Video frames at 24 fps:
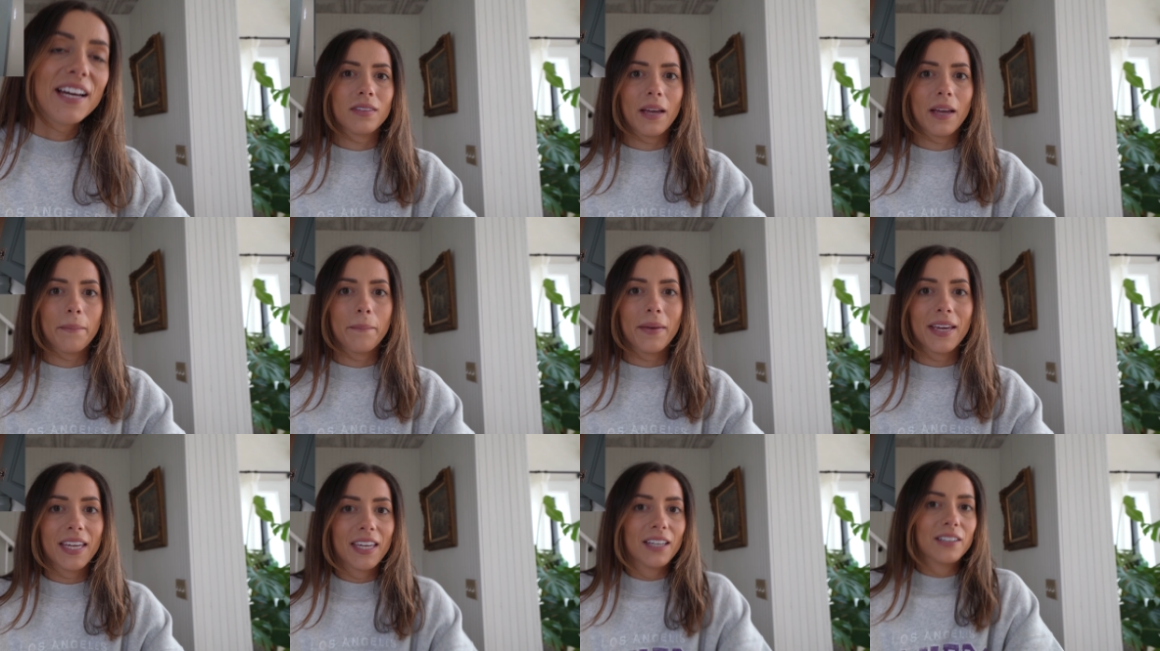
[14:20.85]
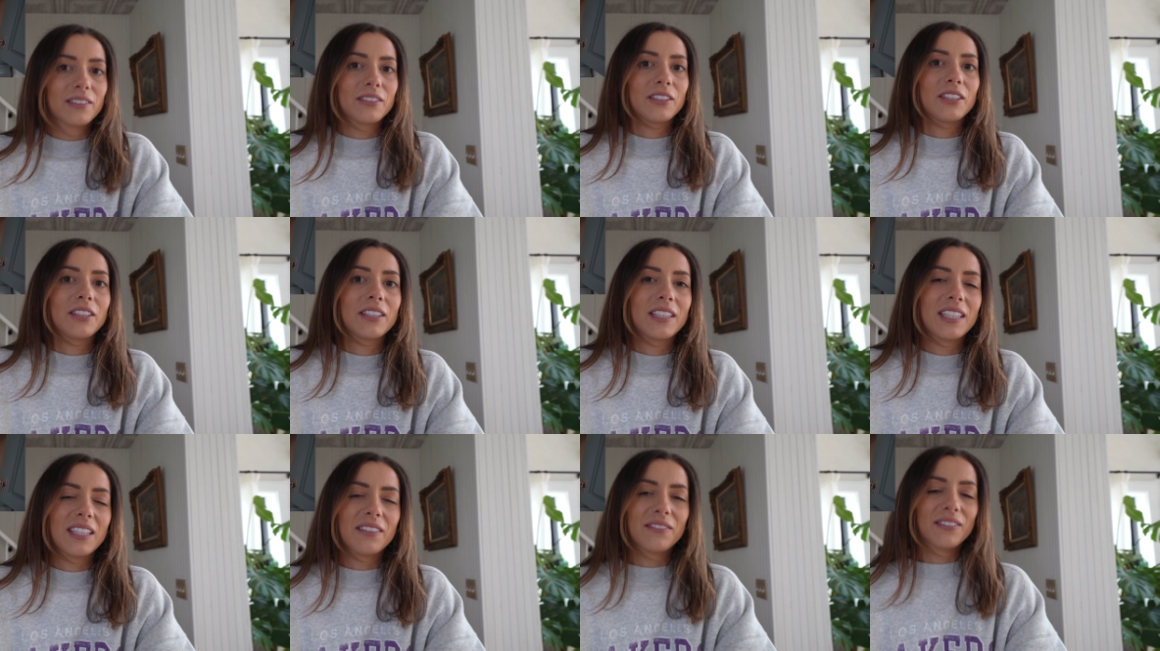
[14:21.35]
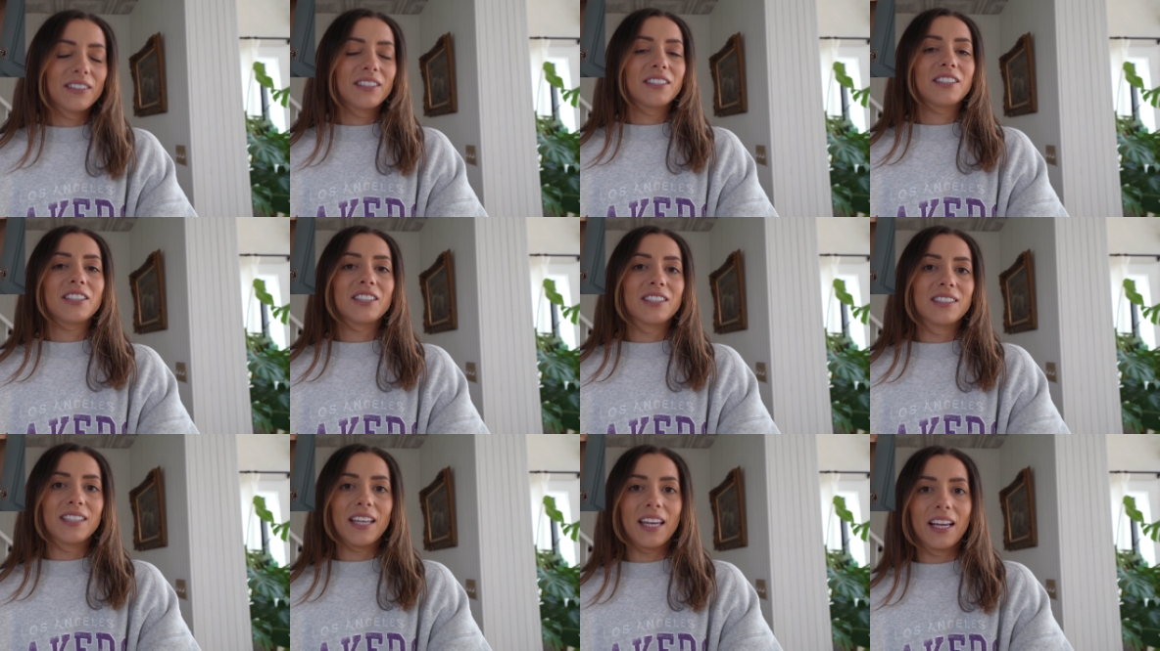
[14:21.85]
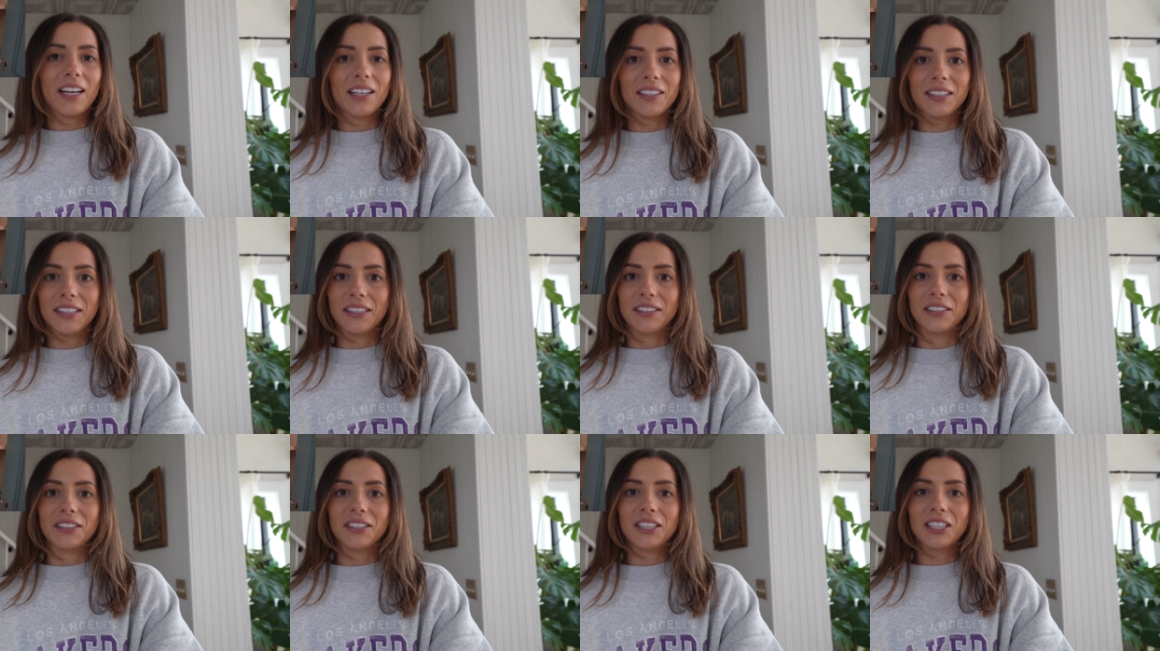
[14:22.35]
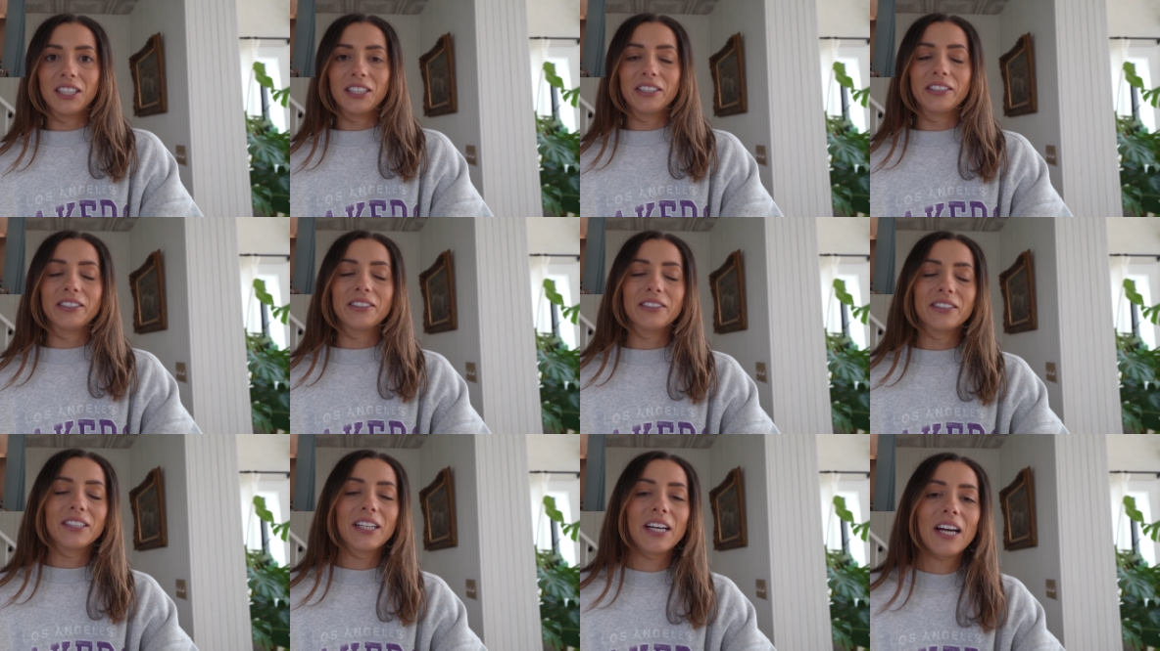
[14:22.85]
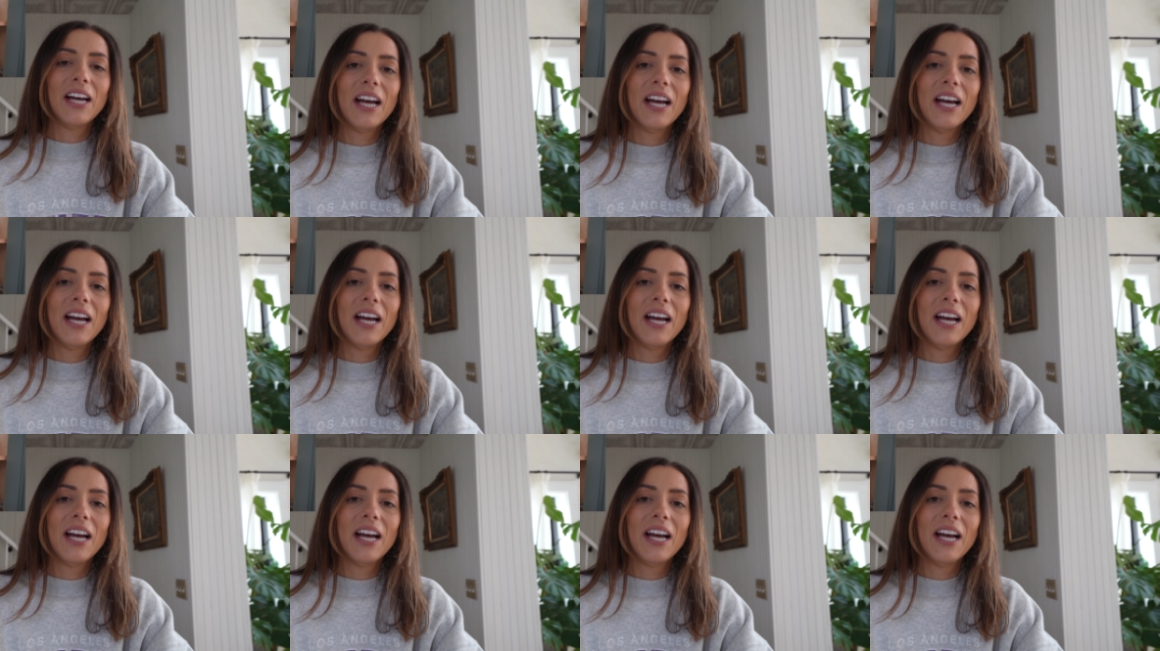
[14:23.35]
and make it look even just like a little cute.